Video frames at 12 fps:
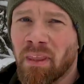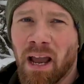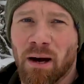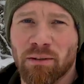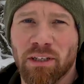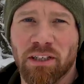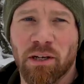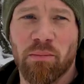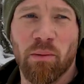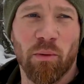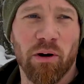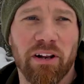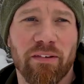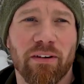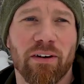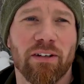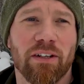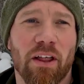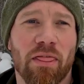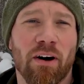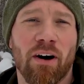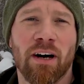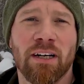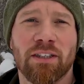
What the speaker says: That was actually a bit more difficult than I thought.